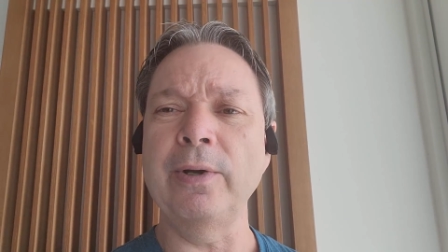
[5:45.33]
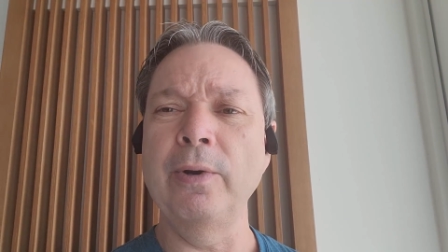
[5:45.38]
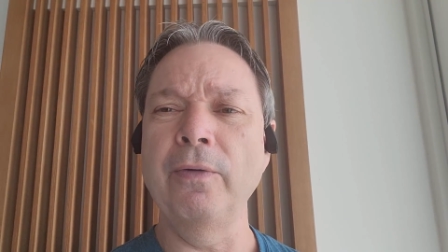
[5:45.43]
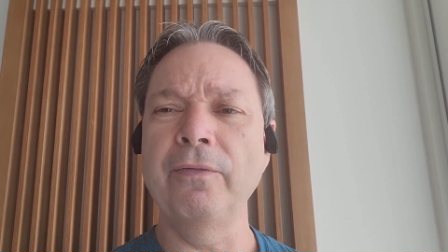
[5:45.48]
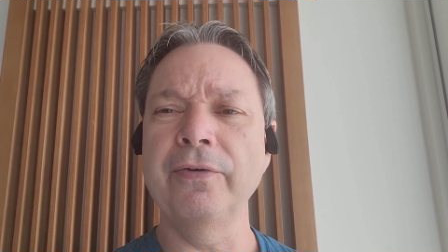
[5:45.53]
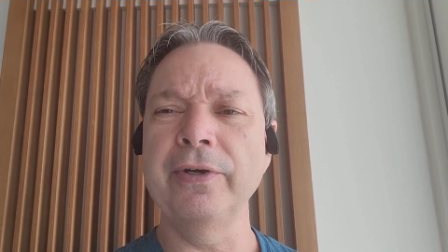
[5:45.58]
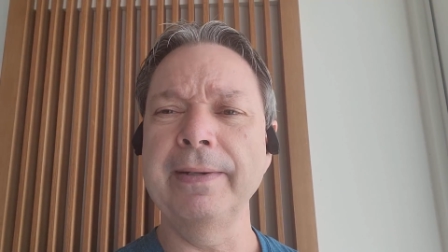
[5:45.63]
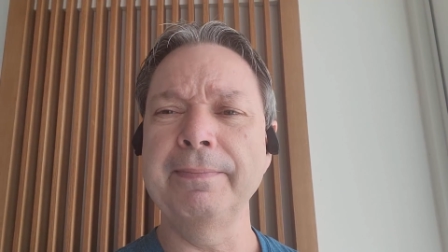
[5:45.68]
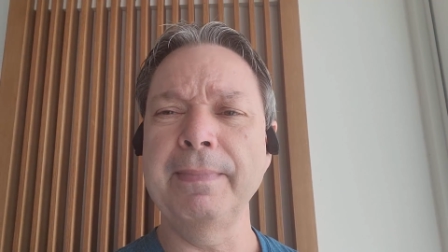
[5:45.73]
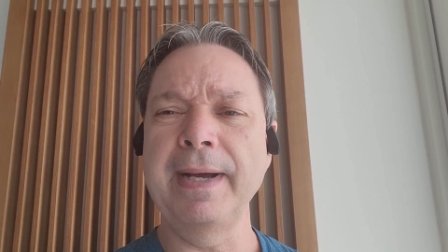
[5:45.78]

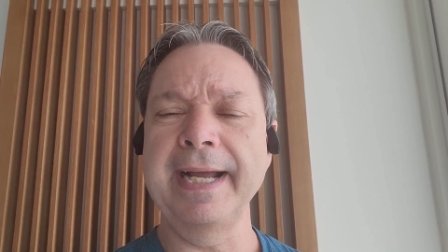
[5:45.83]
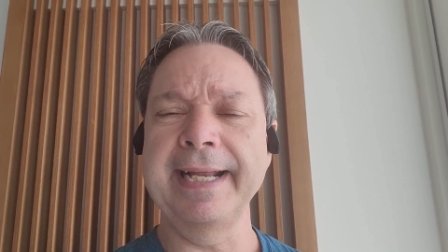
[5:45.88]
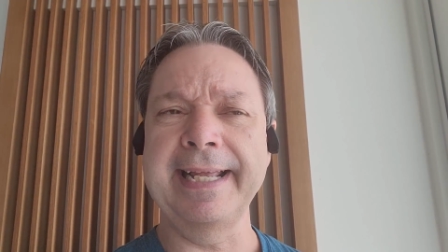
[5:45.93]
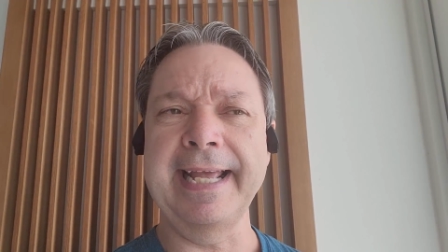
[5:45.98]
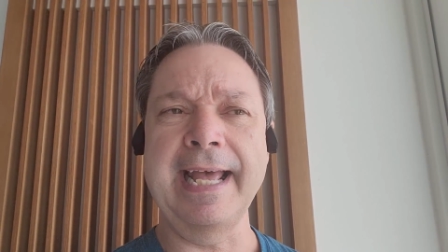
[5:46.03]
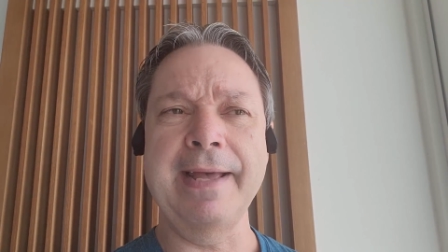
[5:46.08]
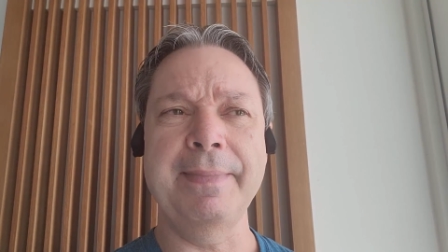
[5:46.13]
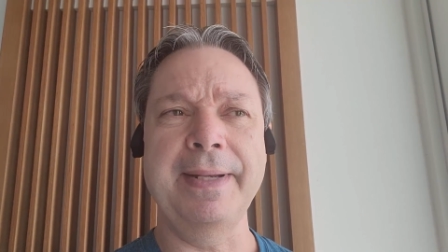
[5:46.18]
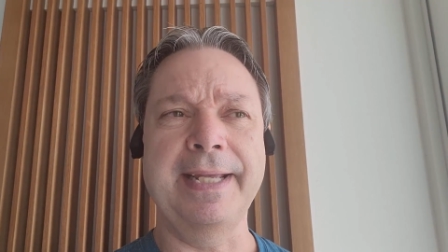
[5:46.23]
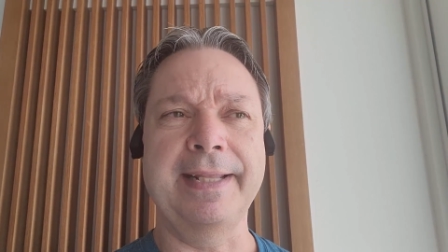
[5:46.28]
over in
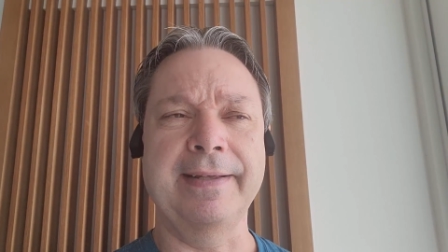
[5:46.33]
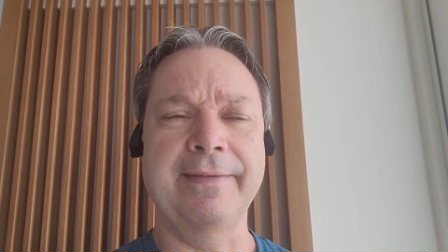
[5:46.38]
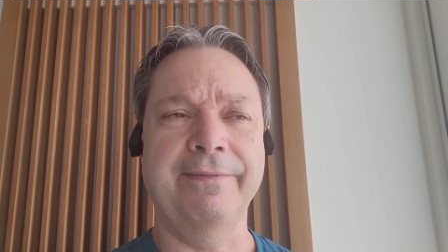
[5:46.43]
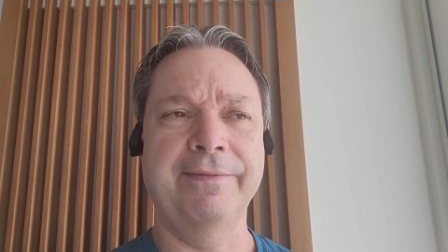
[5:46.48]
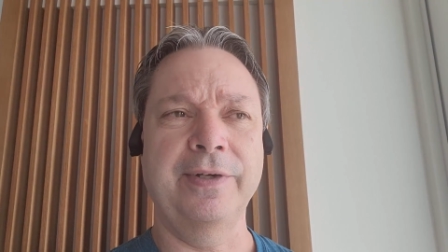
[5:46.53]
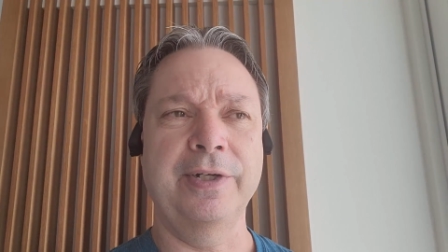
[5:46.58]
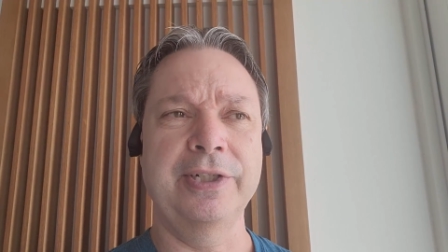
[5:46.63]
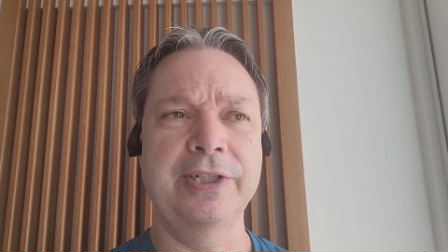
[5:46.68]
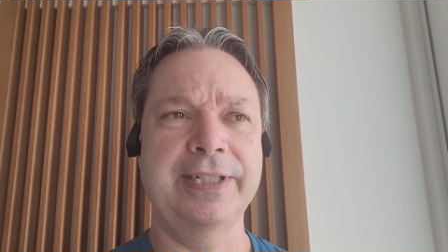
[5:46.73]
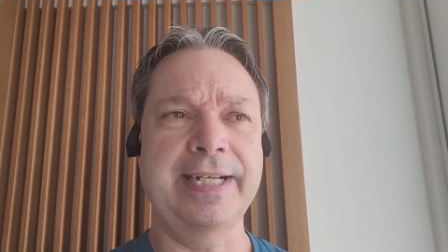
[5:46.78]
Miami, the
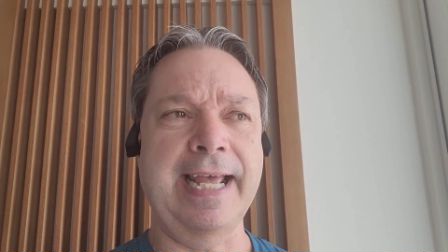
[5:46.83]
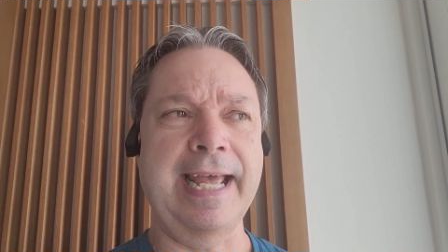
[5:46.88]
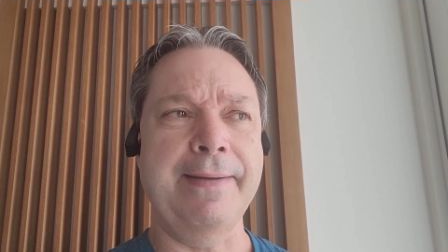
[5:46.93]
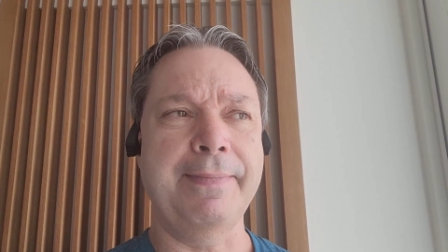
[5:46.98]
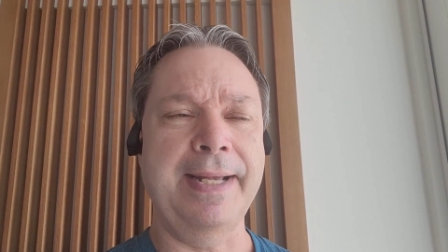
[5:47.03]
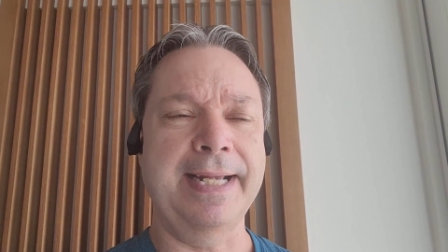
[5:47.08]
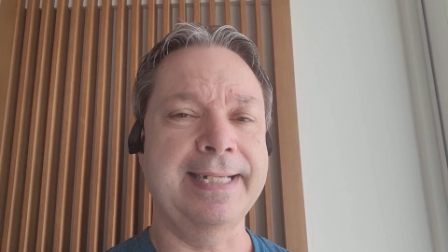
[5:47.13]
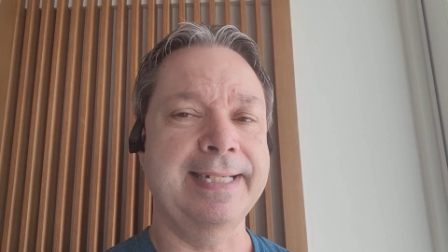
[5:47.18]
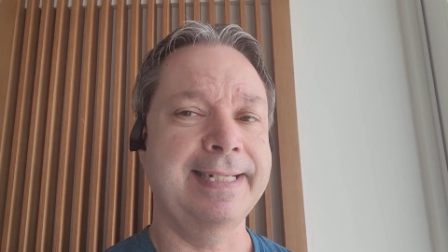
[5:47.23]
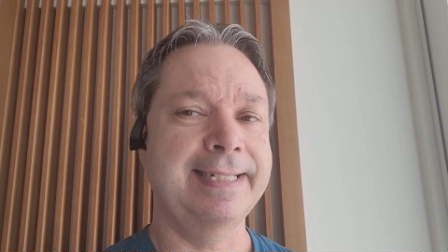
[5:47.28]
first
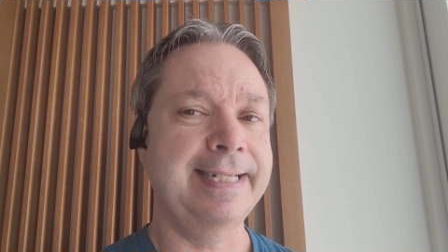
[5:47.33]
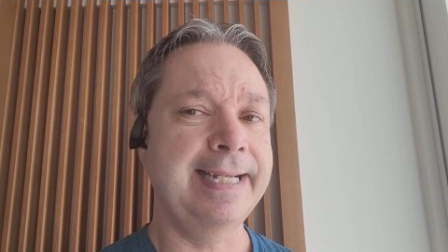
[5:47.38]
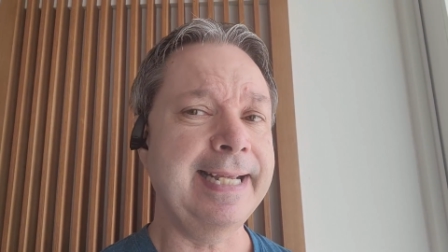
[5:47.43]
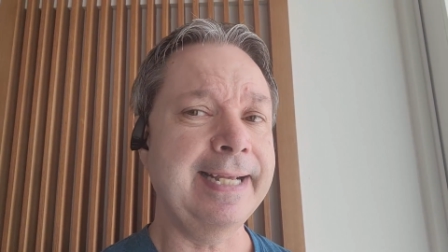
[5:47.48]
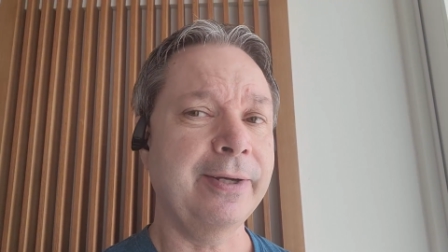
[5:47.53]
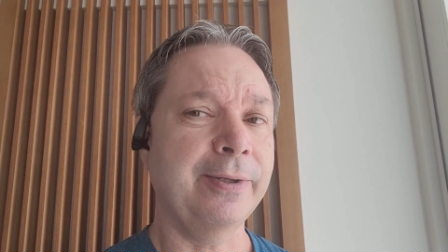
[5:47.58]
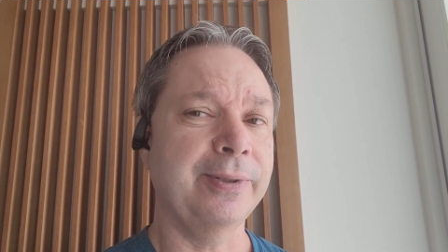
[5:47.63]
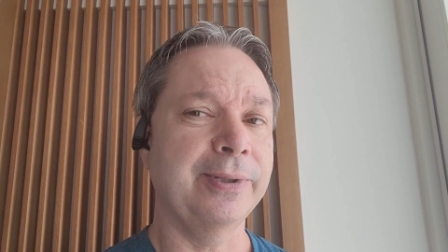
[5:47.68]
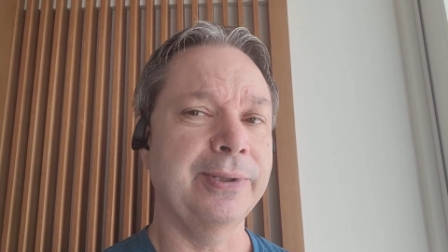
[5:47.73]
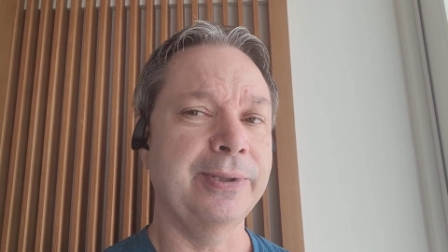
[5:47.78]

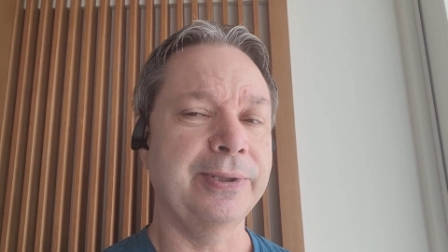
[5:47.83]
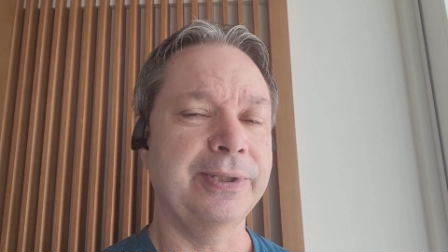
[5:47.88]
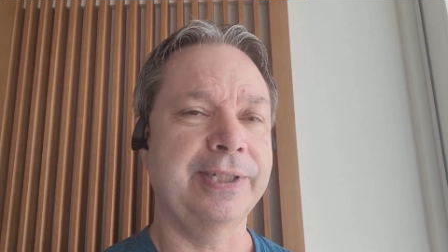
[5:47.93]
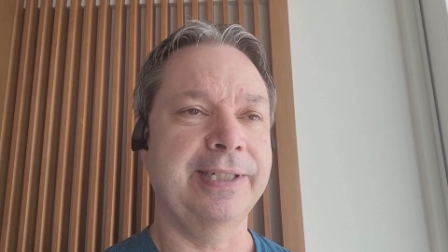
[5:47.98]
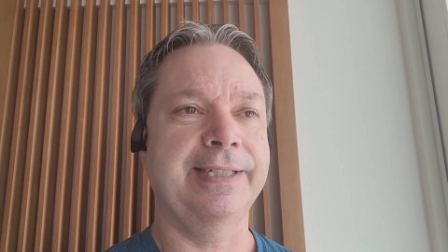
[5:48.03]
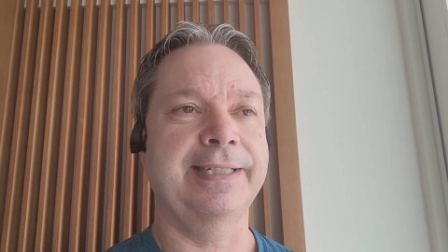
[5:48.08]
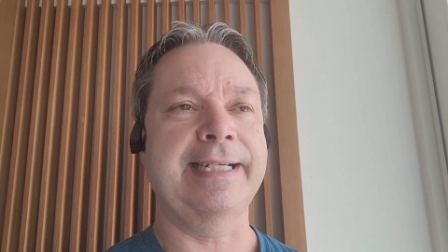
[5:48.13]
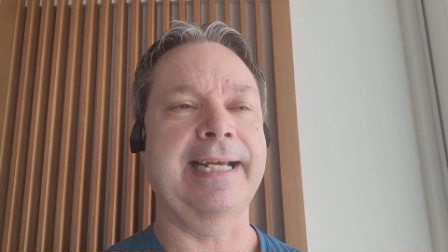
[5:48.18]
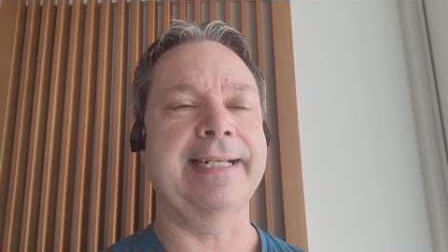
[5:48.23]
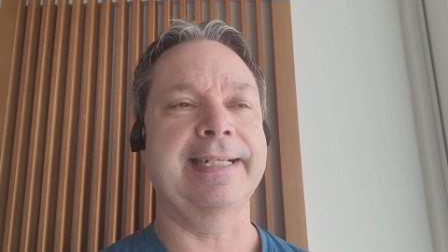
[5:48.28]
MSC cruise
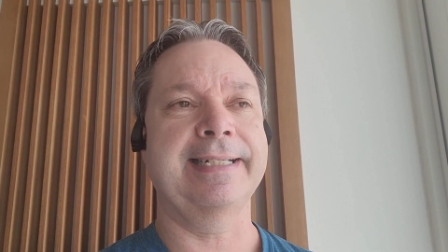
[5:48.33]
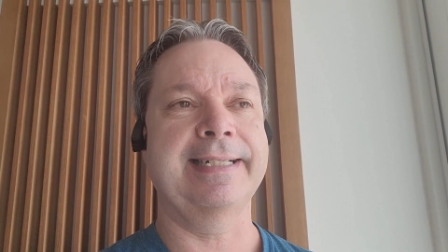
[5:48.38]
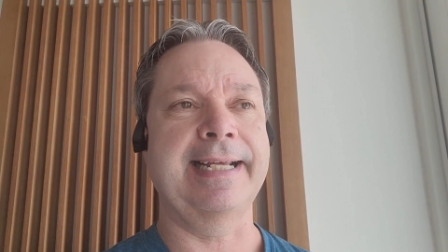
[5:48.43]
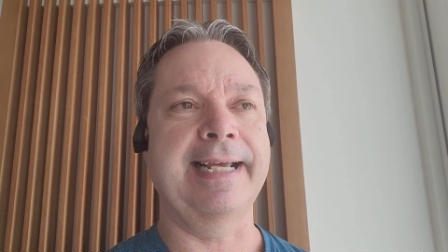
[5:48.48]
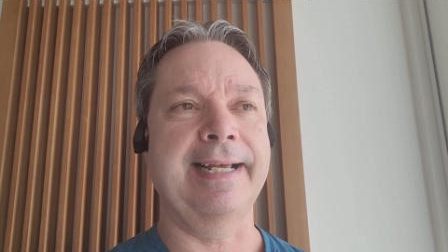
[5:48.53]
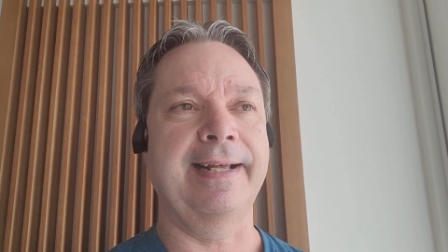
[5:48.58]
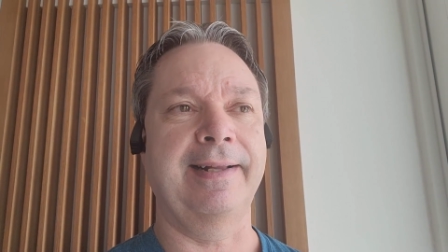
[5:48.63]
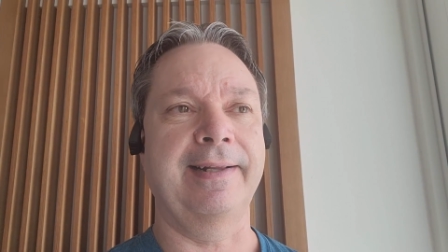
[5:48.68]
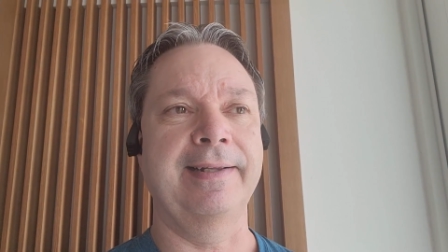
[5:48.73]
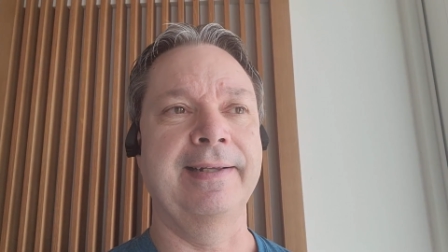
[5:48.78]
to set
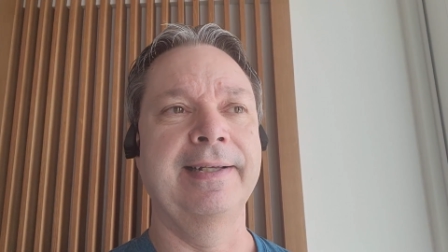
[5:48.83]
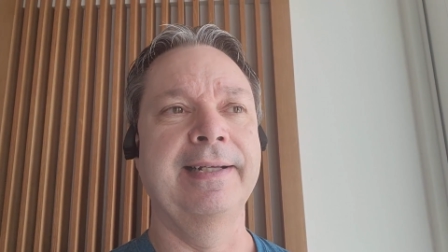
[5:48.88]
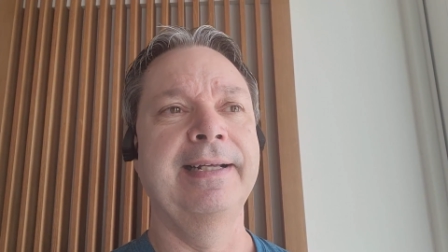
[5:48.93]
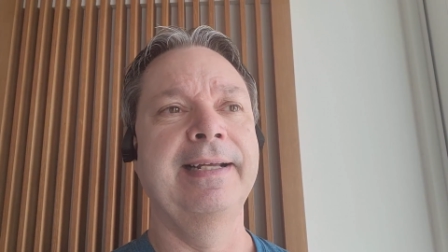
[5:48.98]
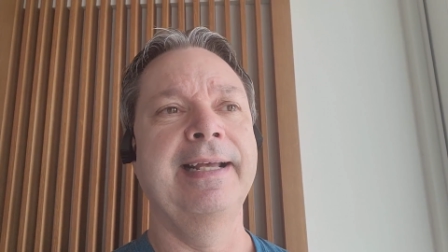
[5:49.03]
sail,